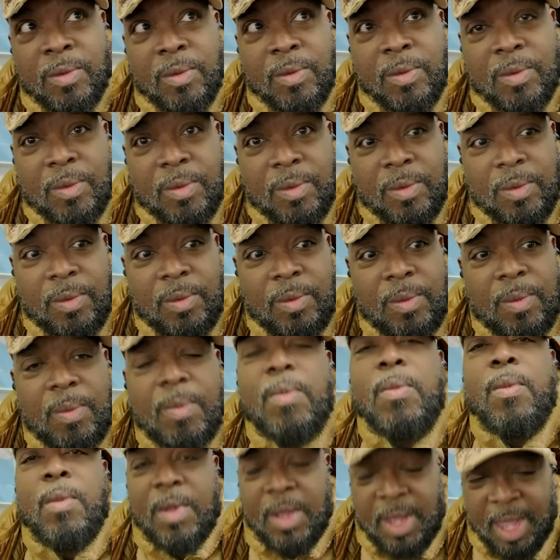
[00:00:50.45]
make a
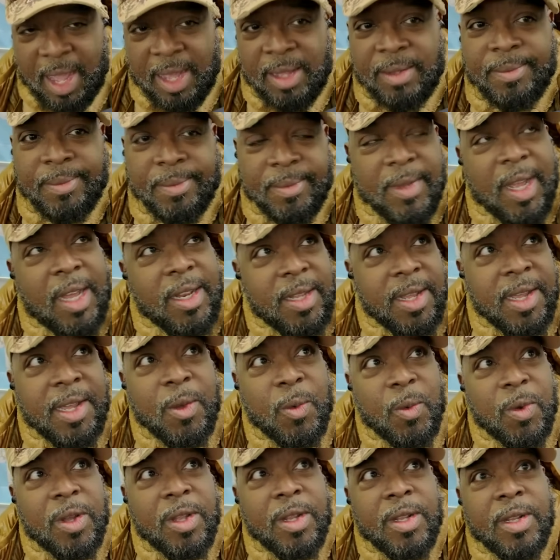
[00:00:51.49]
difference? Yeah, I think
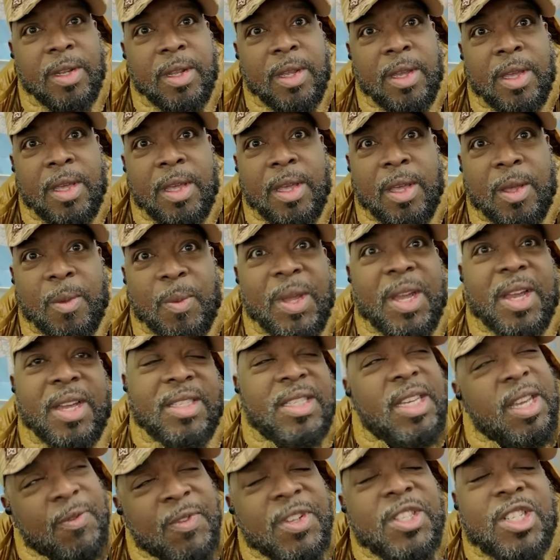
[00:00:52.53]
it will
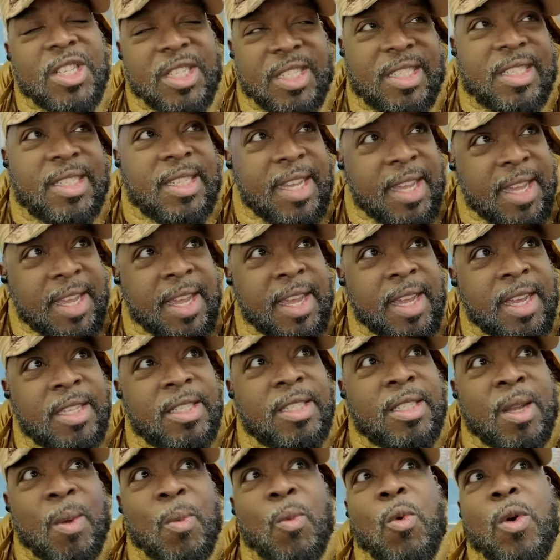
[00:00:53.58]
because even just
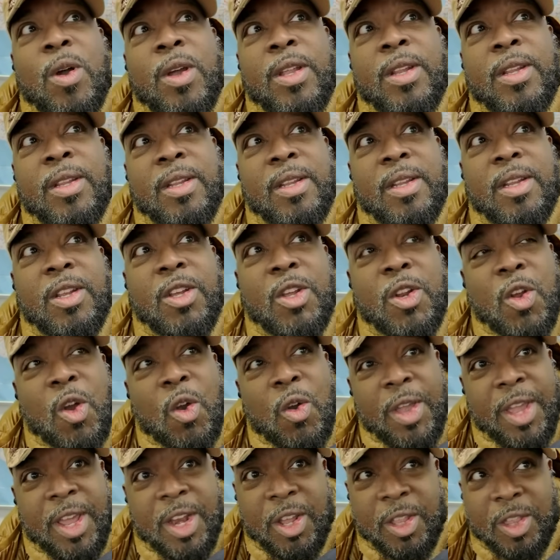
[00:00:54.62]
seeing someone, you
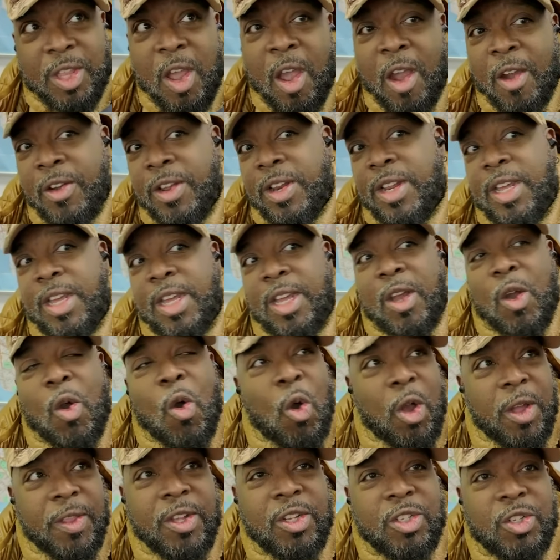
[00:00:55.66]
know, in authority
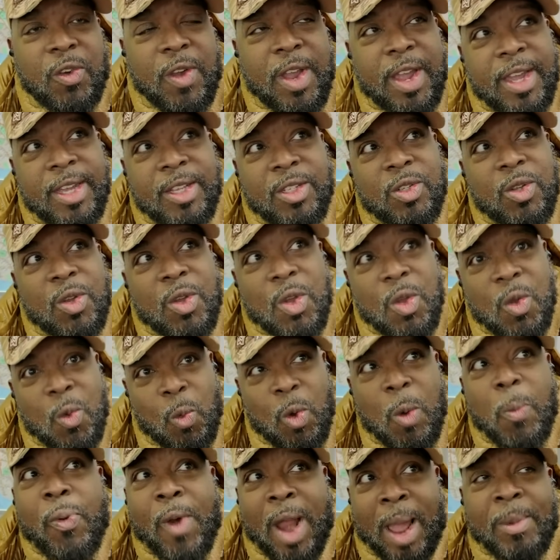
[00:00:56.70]
on the trades
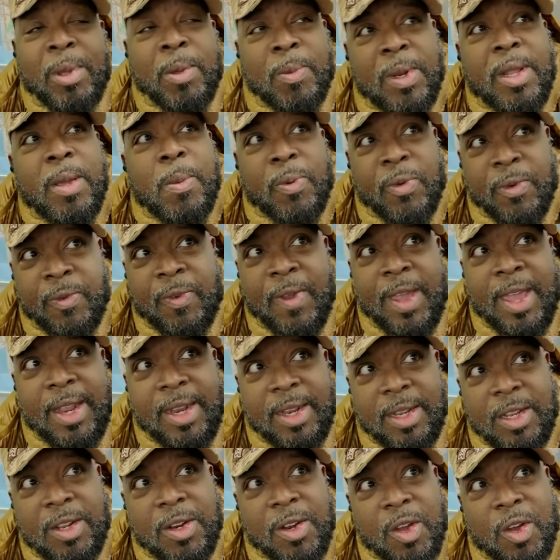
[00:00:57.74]
will probably
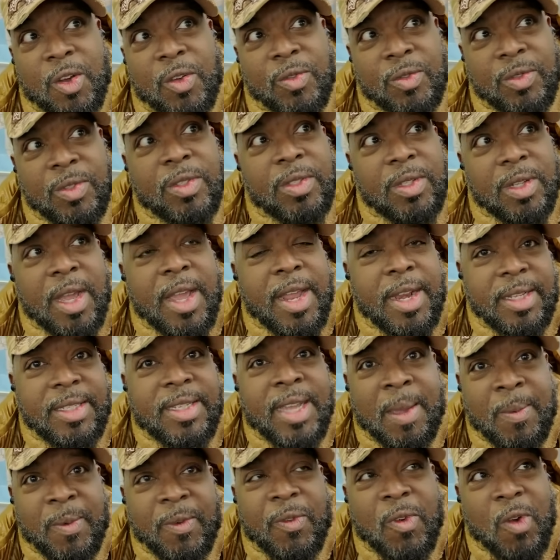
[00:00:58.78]
prevent, you know, any
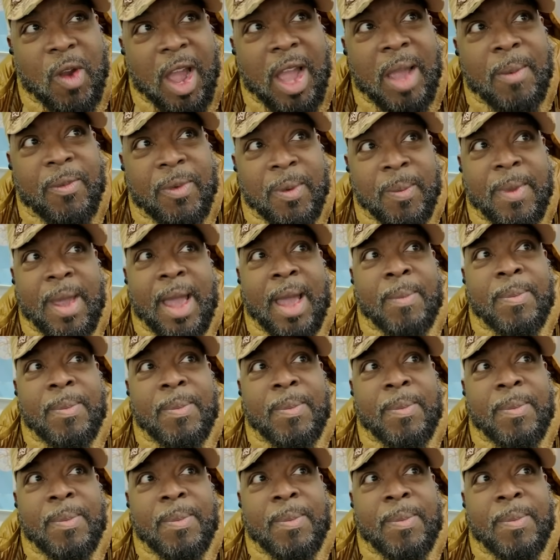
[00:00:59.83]
type of crime from